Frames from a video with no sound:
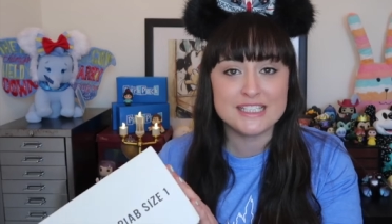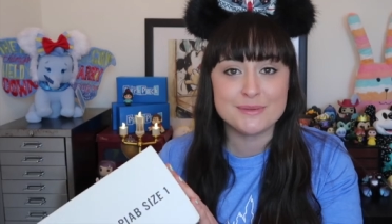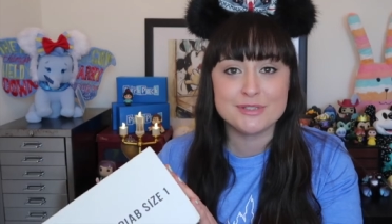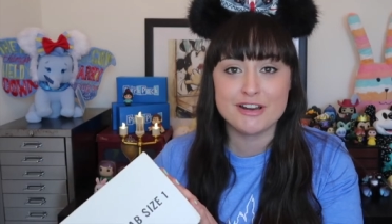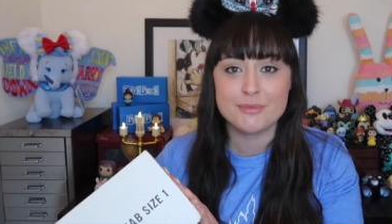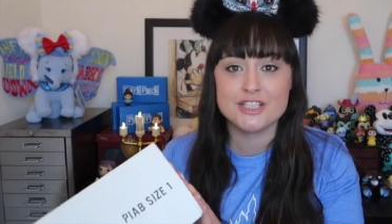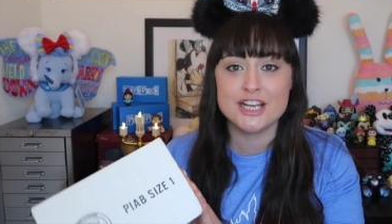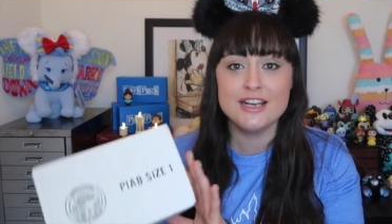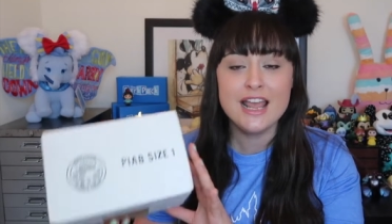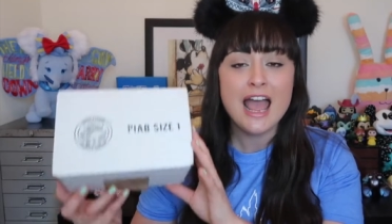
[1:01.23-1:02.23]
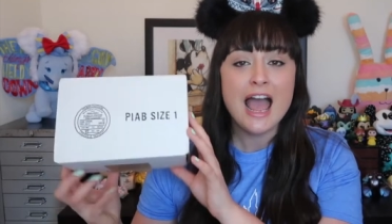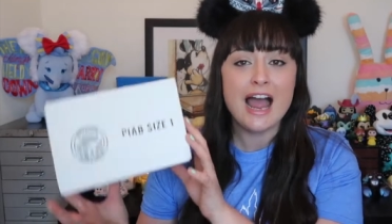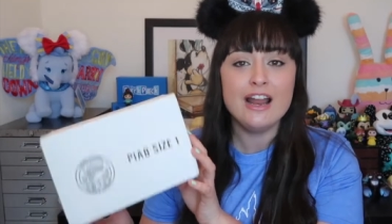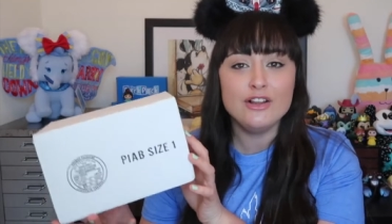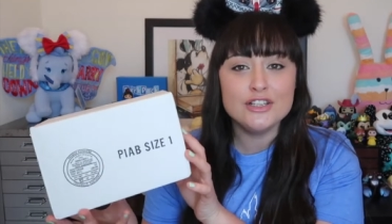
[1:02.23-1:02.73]
this subscription.
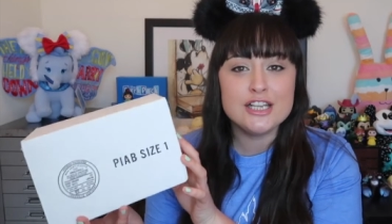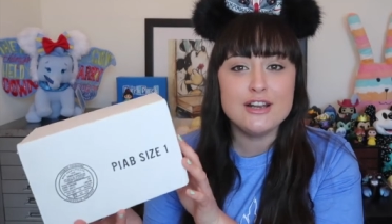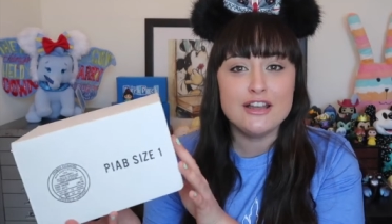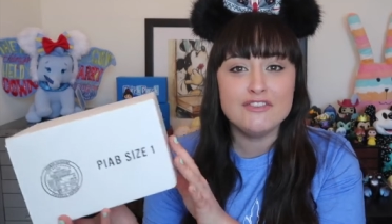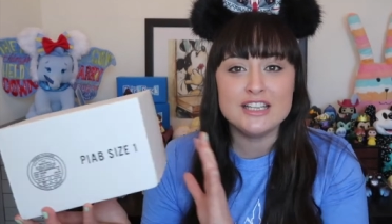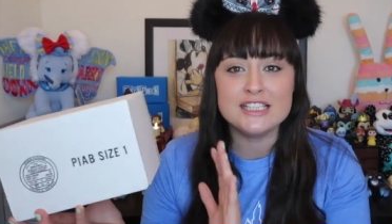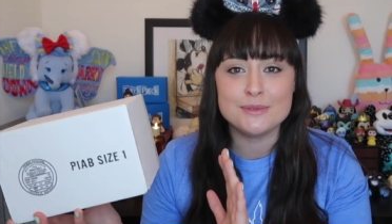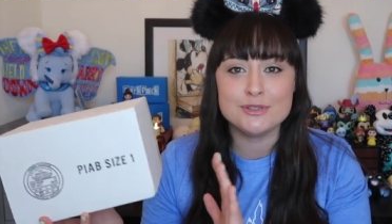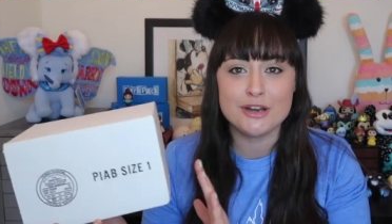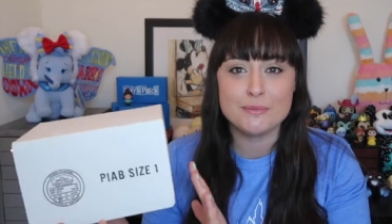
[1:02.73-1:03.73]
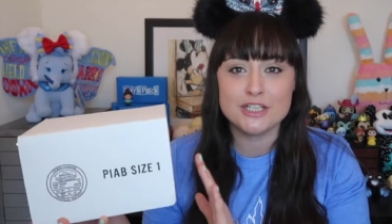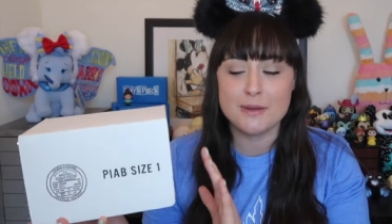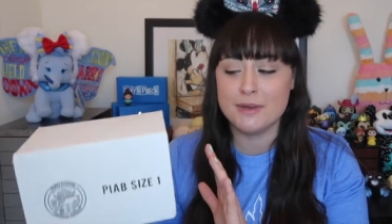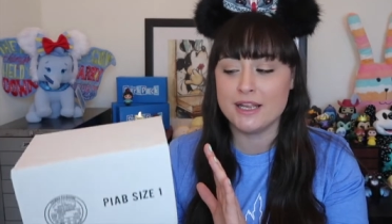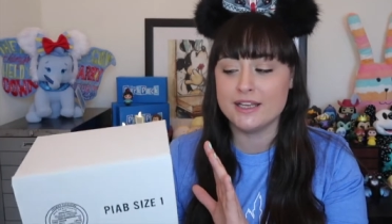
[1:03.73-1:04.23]
I also love this
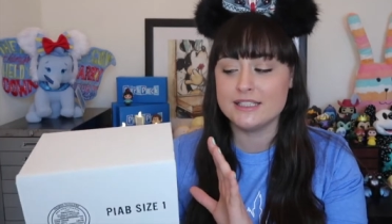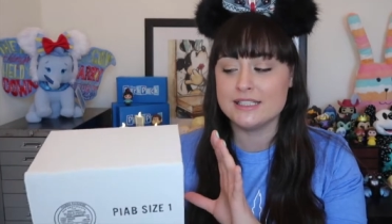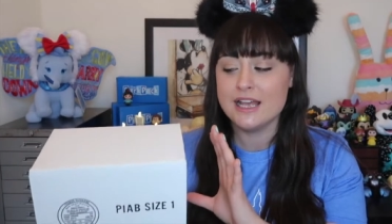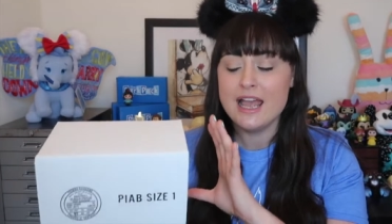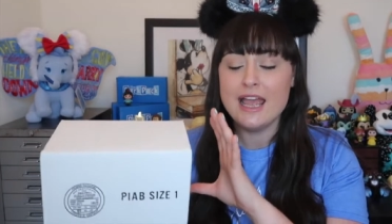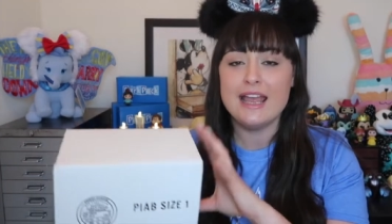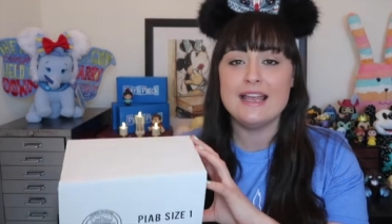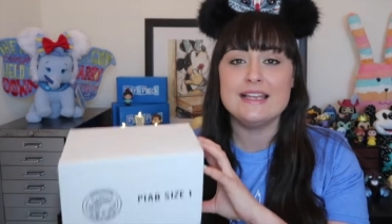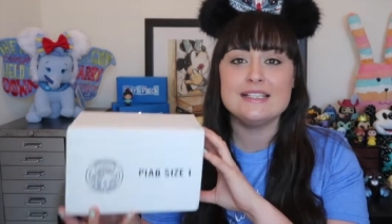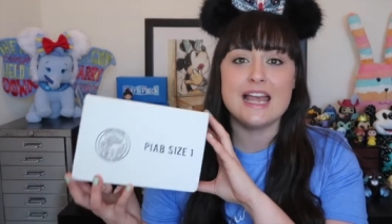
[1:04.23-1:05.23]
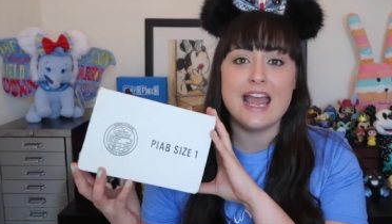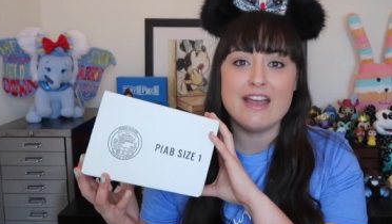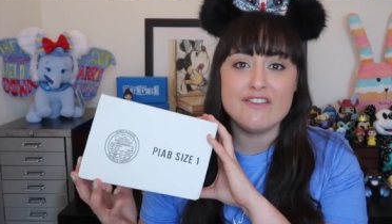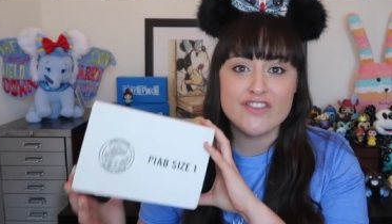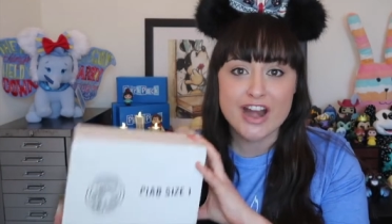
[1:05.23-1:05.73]
subscription because it is
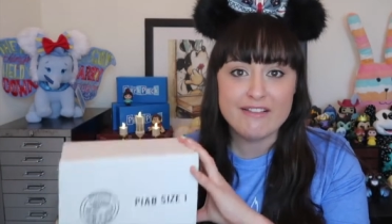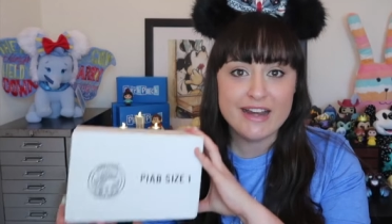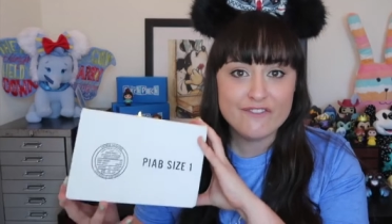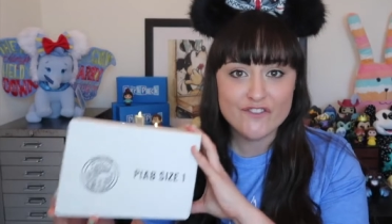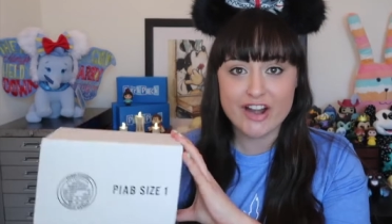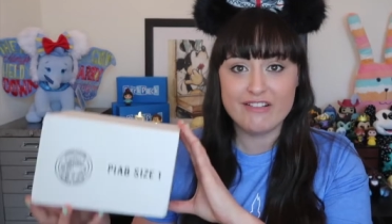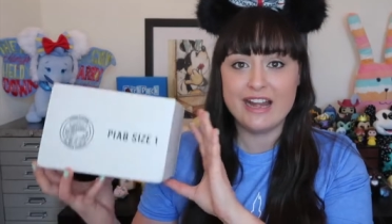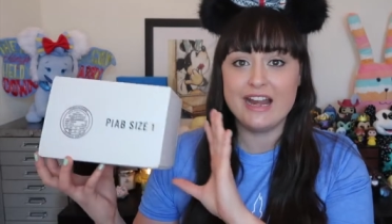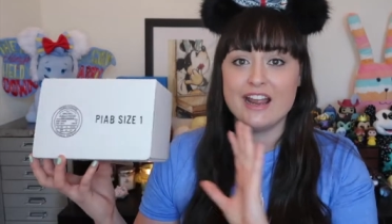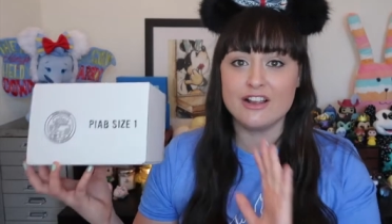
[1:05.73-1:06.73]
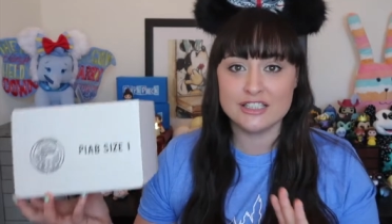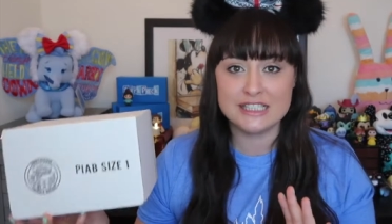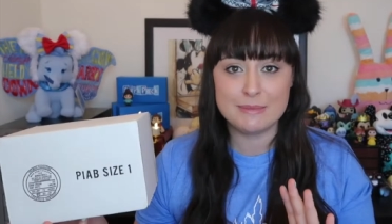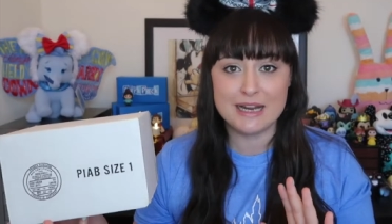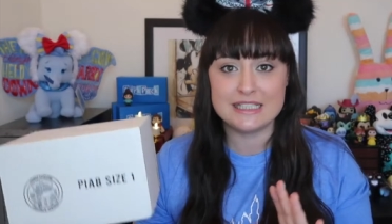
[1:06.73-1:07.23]
very, very
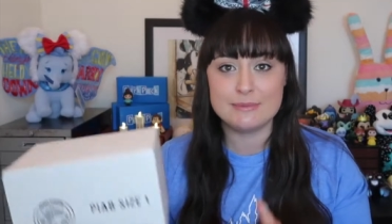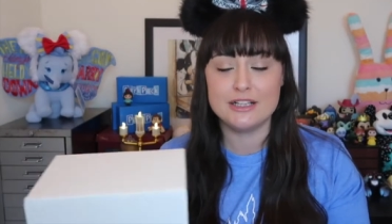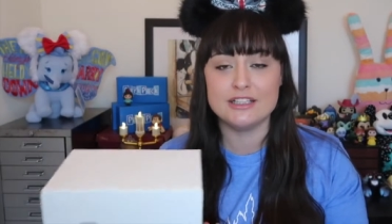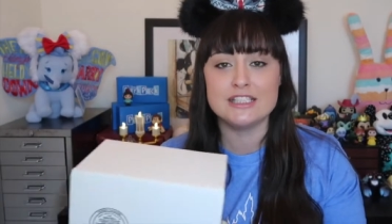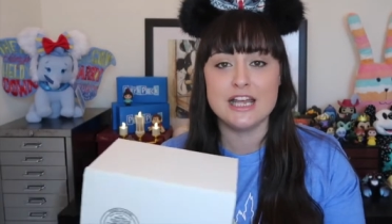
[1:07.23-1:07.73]
customizable.